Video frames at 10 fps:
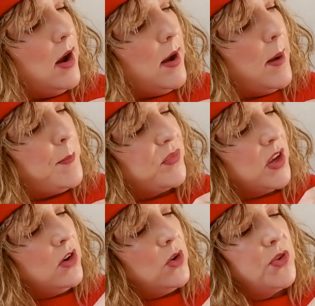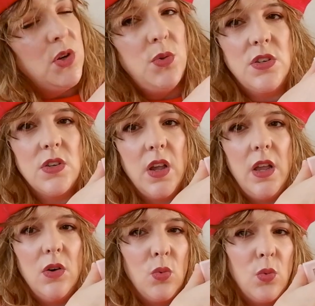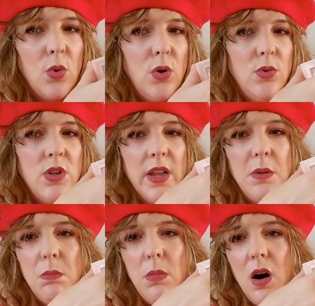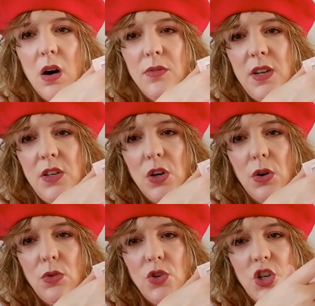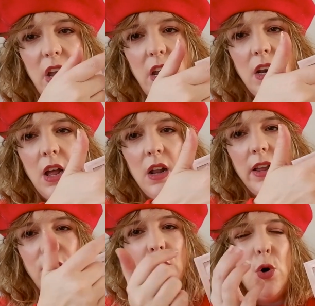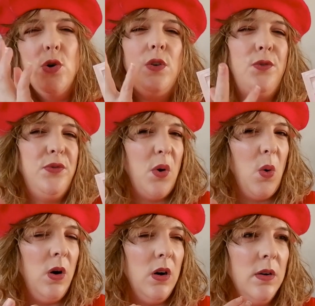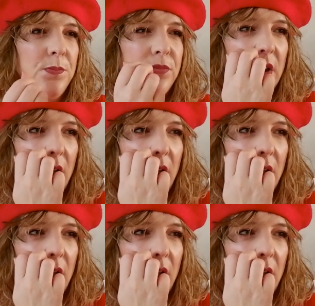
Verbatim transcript: and also this like road, like mauve-y tone shade, like those 4,